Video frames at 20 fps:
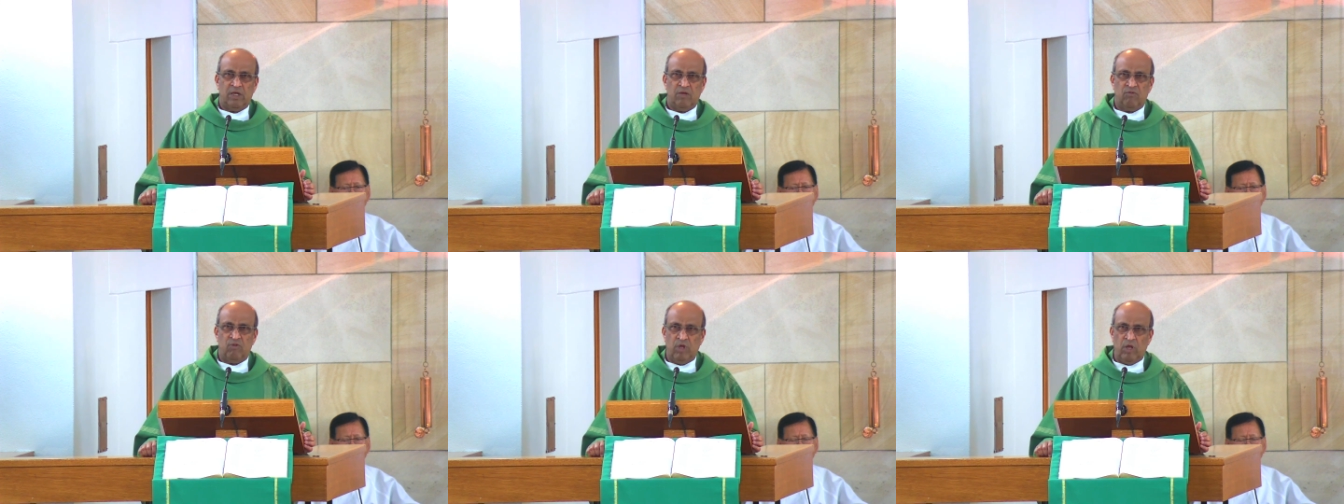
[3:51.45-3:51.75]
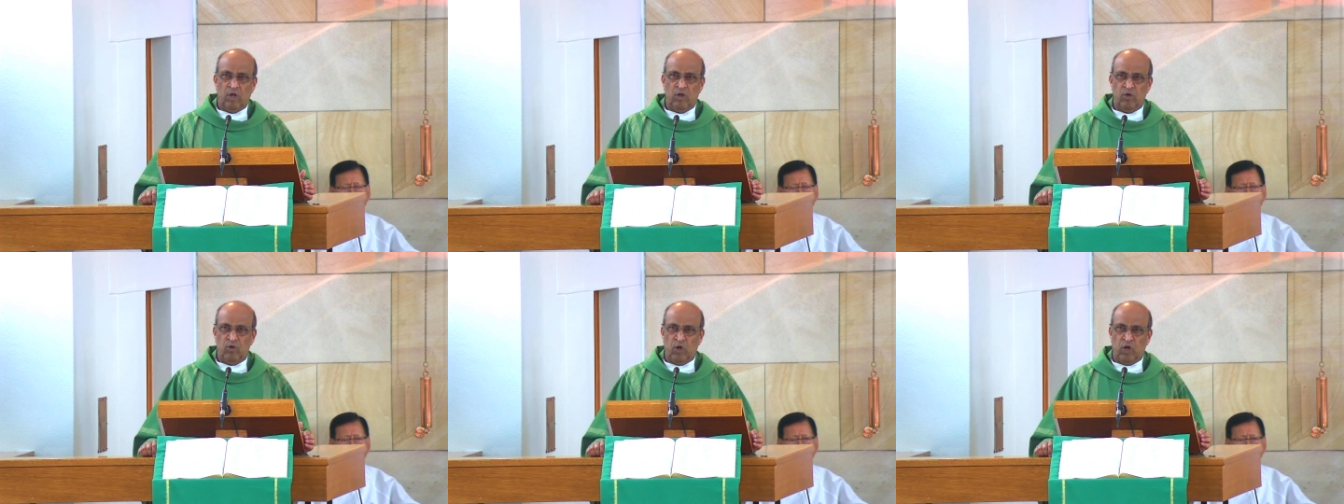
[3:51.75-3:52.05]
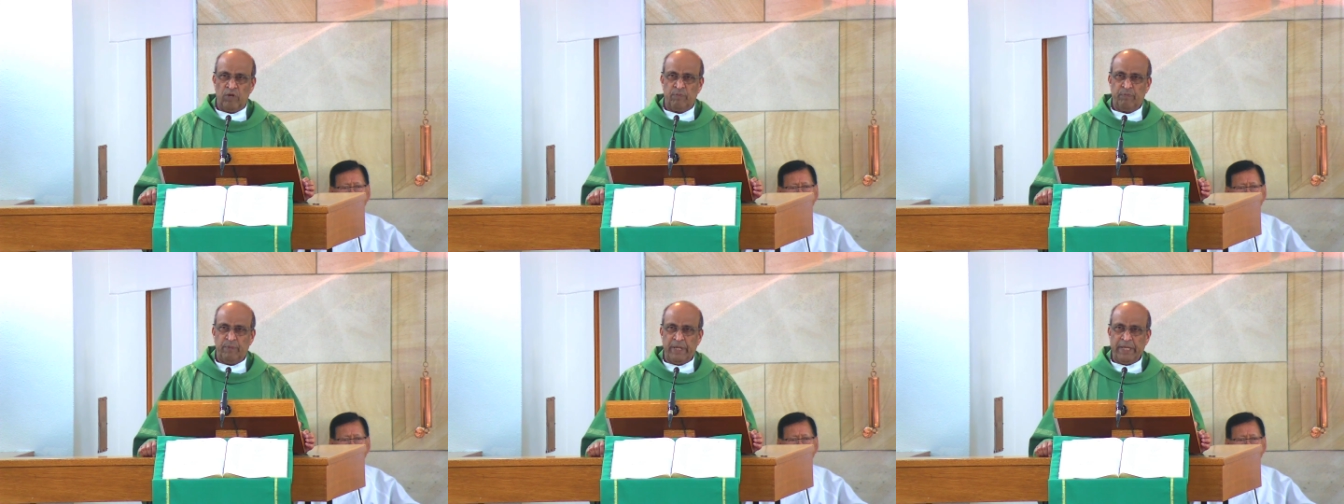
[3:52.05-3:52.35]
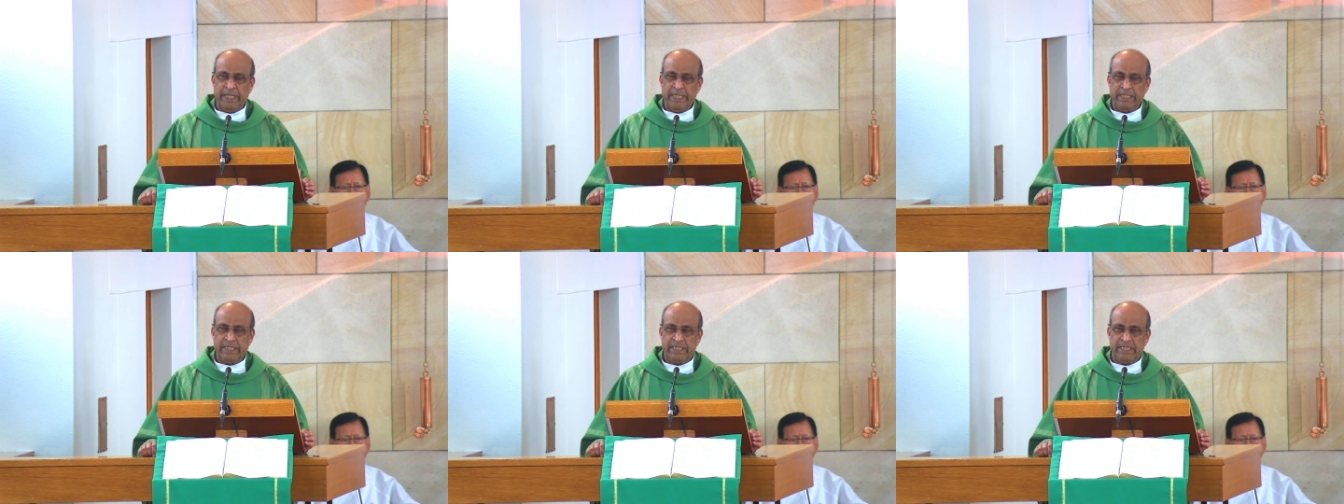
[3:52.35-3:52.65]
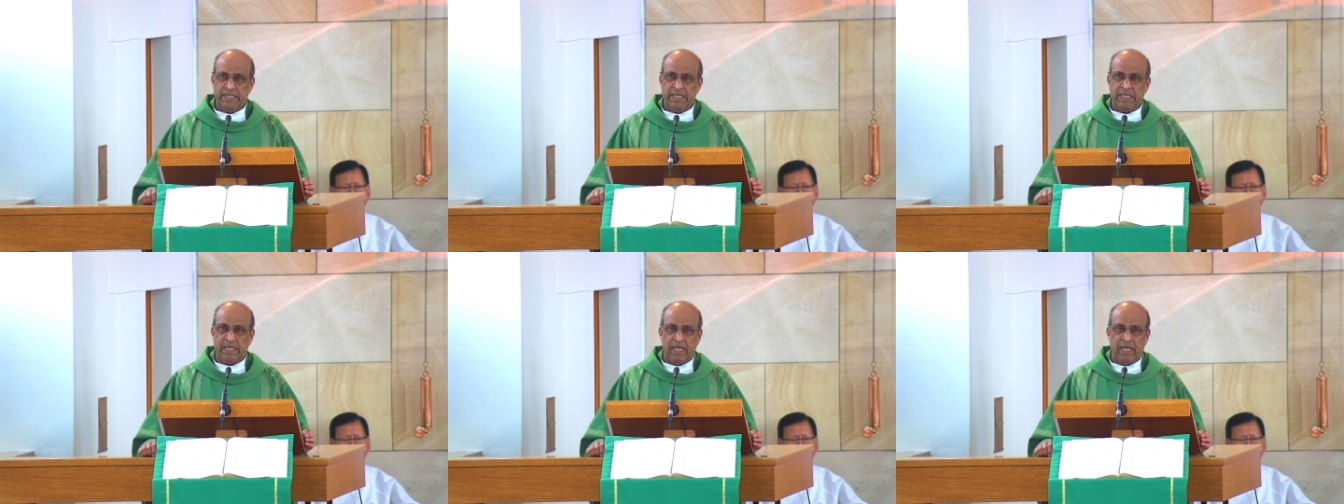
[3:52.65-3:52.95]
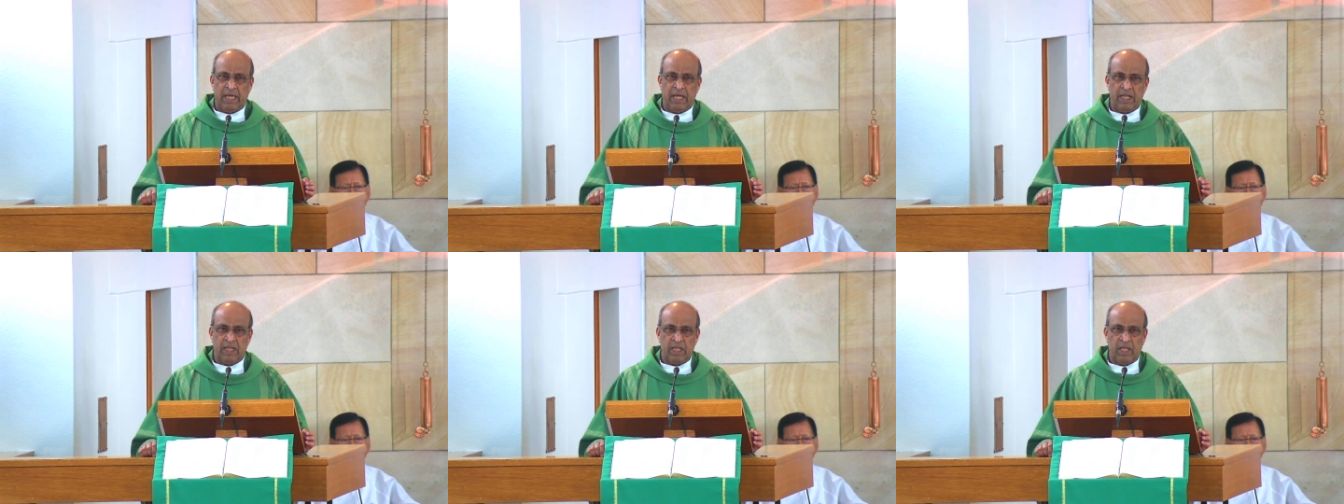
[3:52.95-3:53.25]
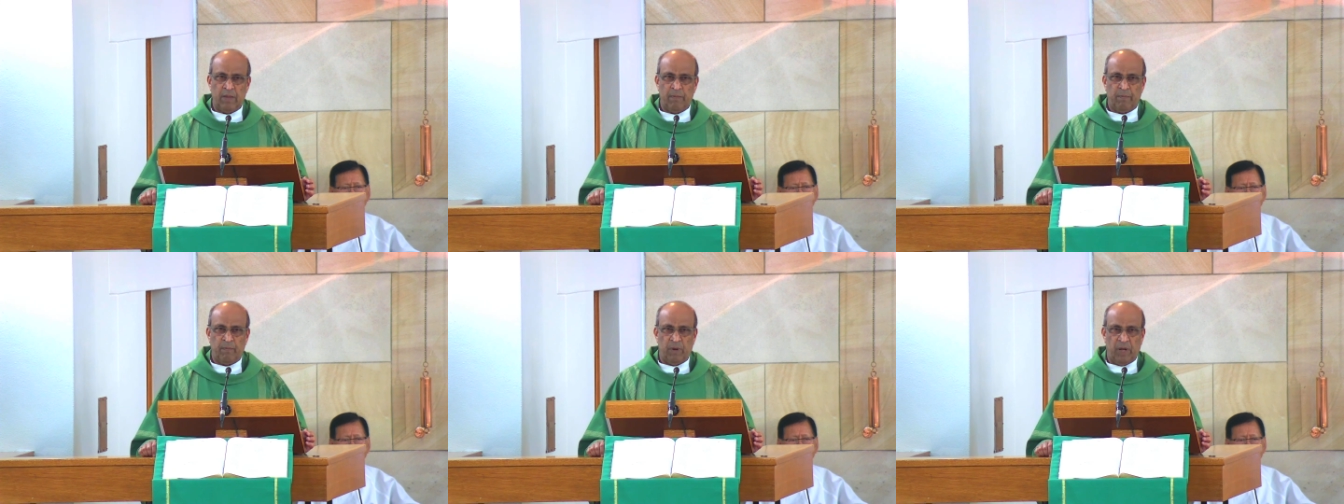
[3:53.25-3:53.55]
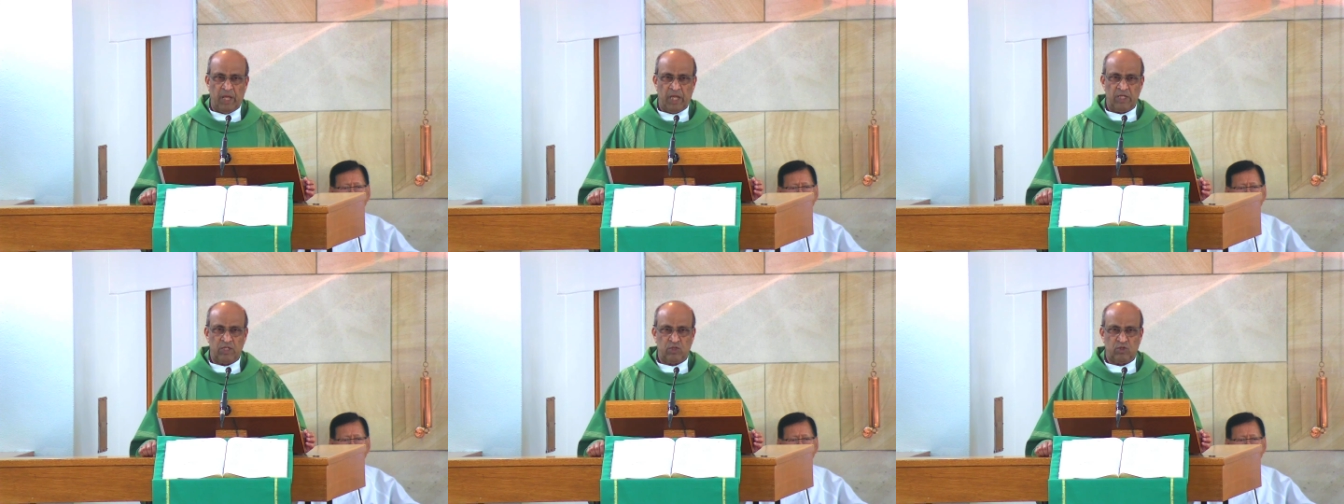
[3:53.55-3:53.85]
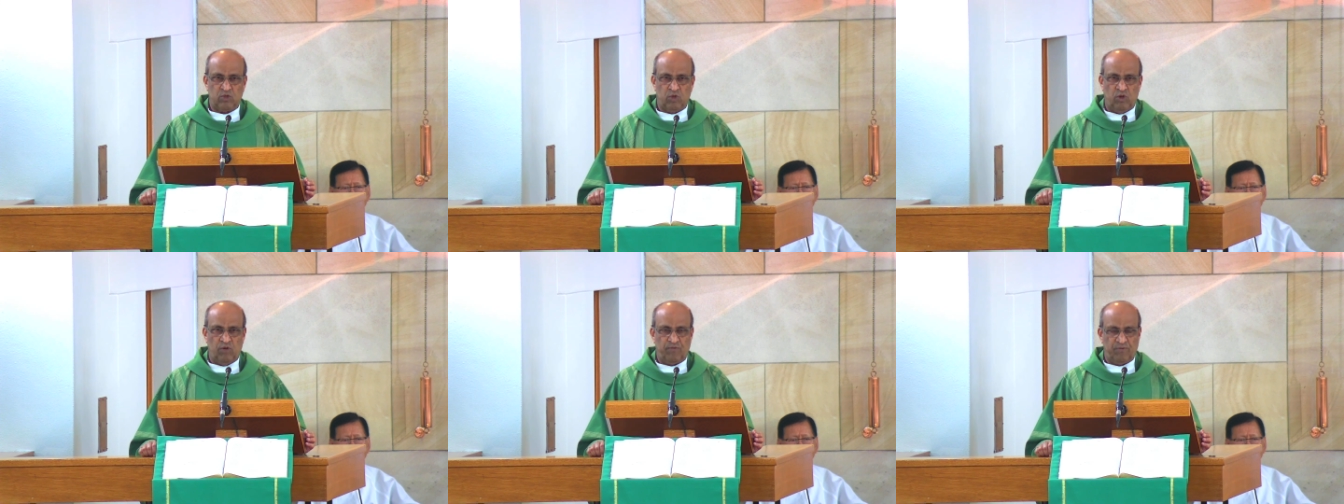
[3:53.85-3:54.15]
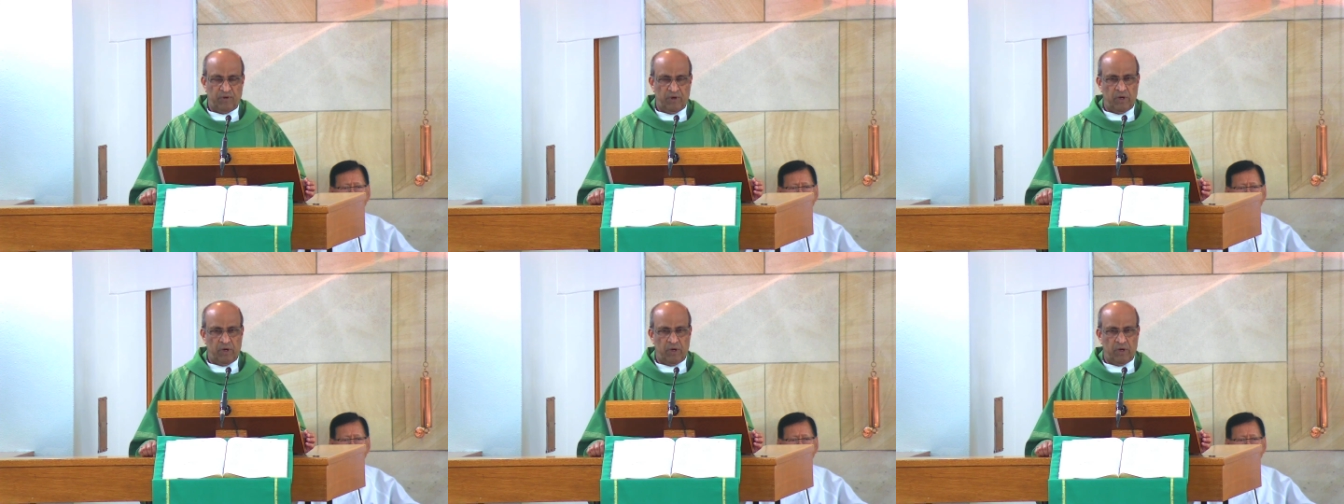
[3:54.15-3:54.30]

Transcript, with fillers: will not be seeking the place of